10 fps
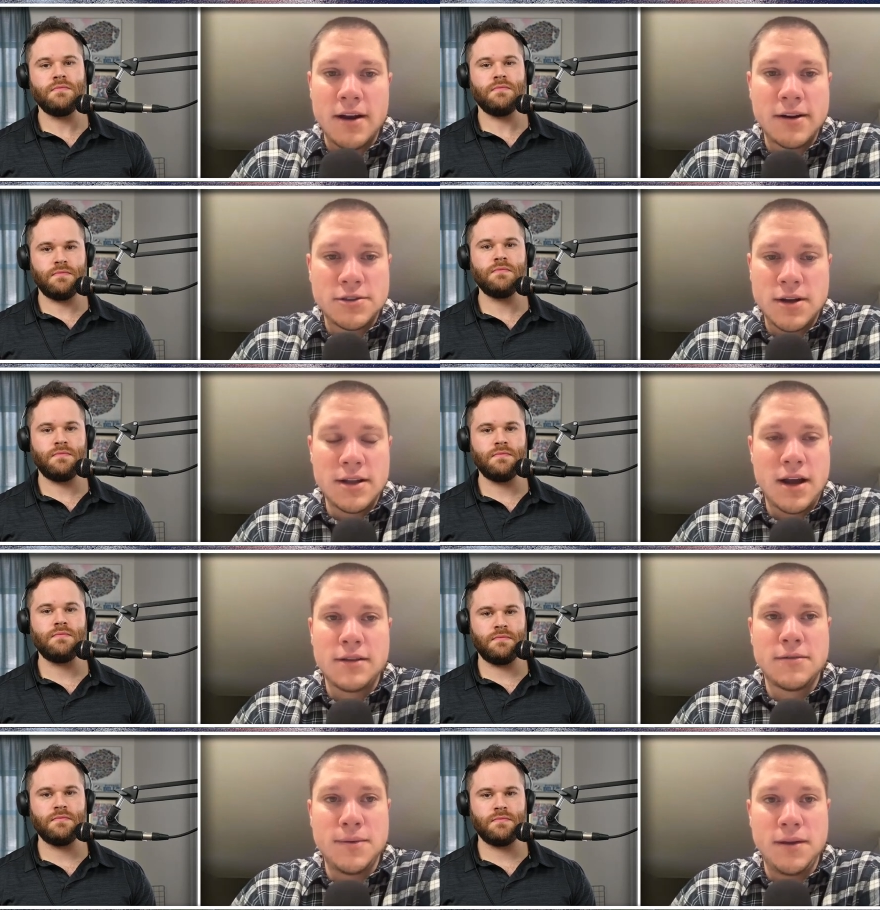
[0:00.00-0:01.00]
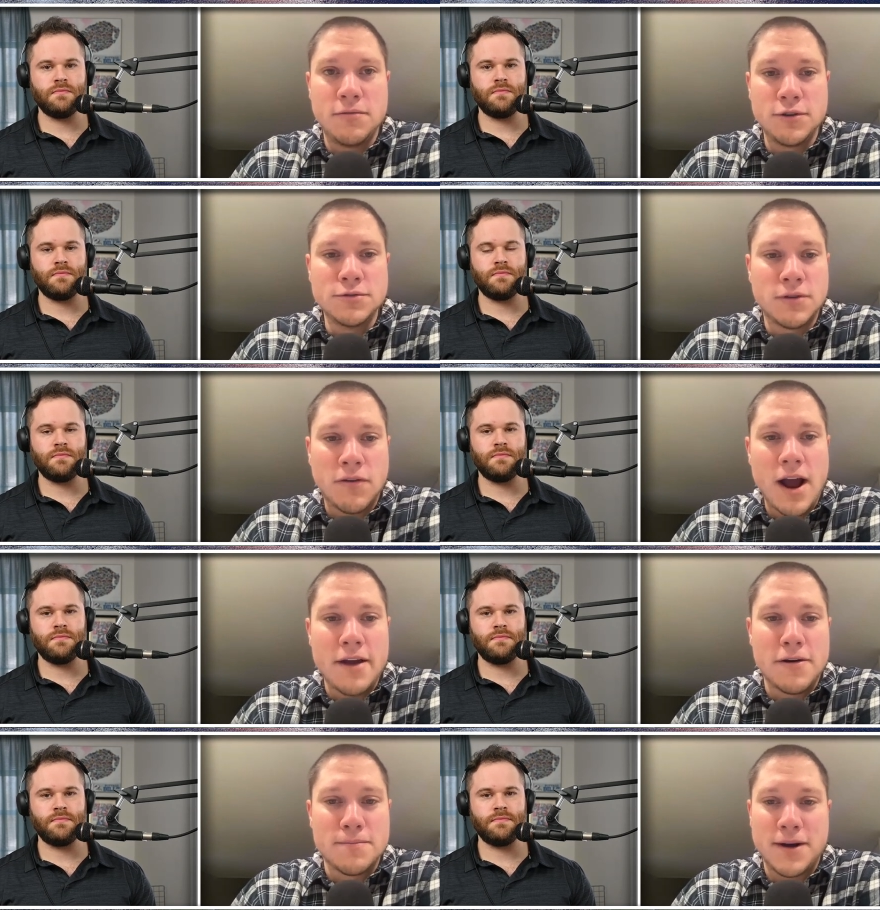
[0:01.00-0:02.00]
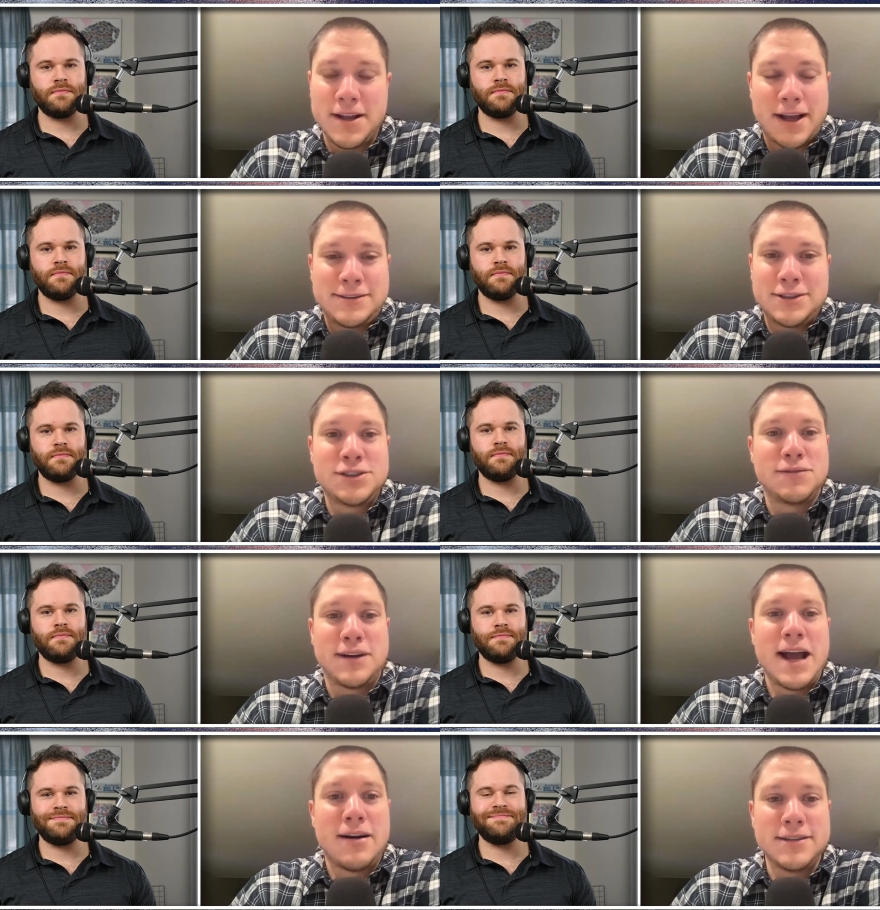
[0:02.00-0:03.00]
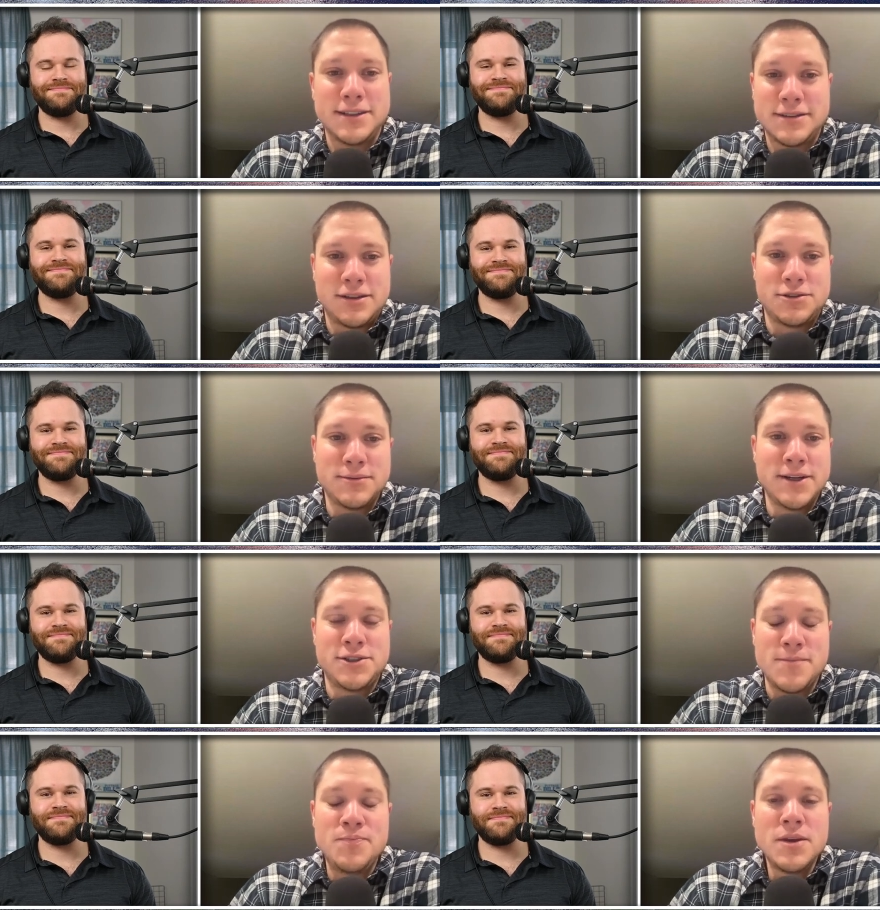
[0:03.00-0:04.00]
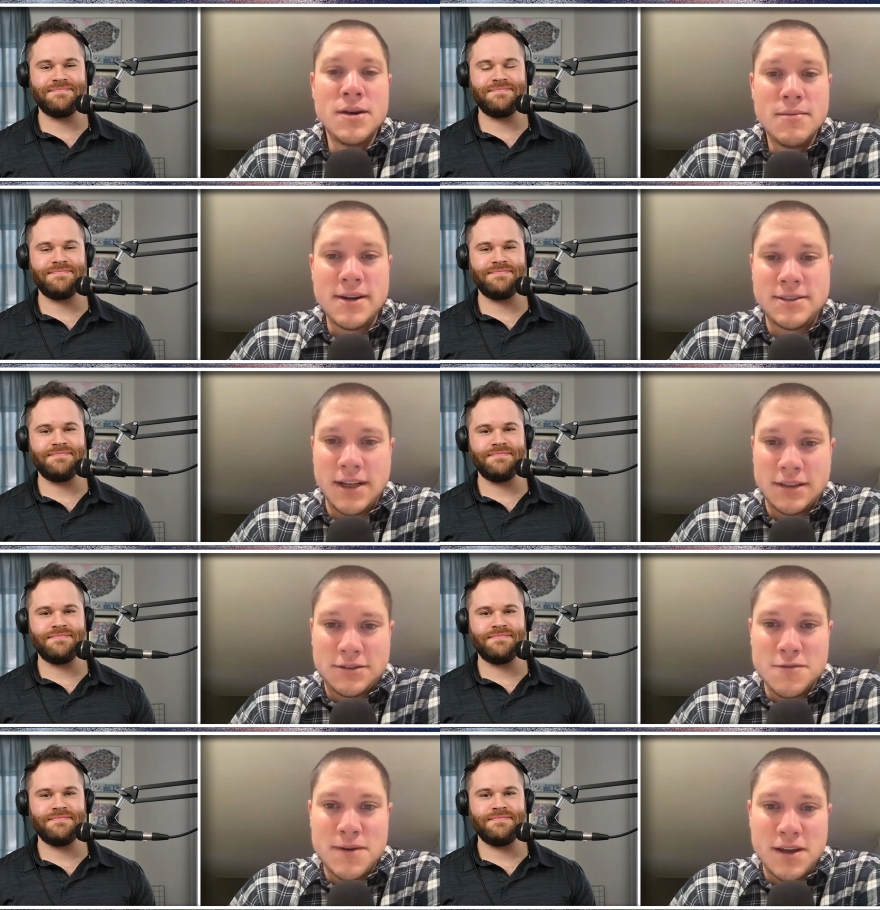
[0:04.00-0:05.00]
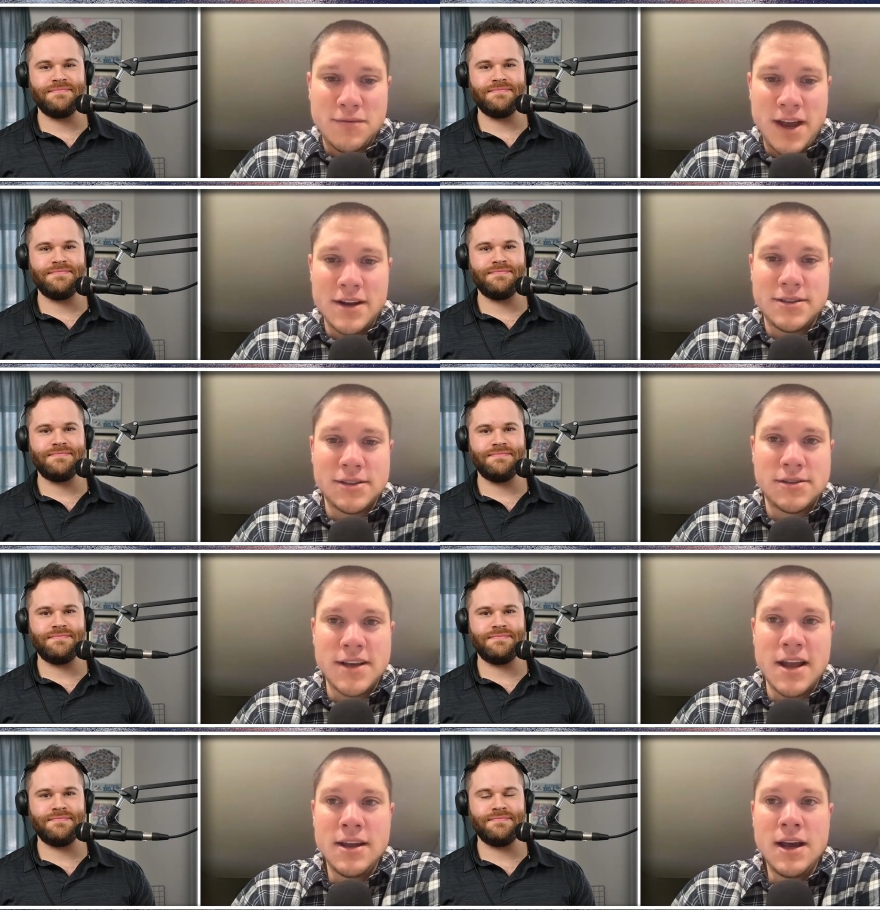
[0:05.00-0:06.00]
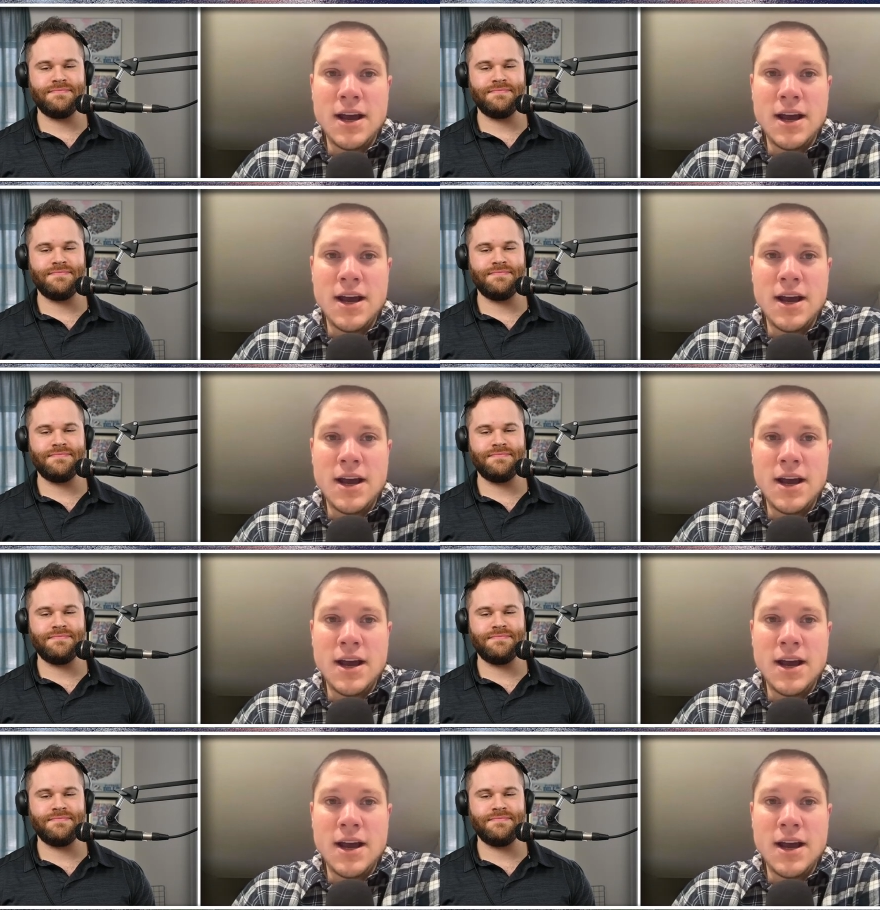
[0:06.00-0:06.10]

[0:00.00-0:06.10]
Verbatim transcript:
Speaker 1: I was trying not to be rude to Ryder, but that's just the reality of the situation. Penn State has so many advantages that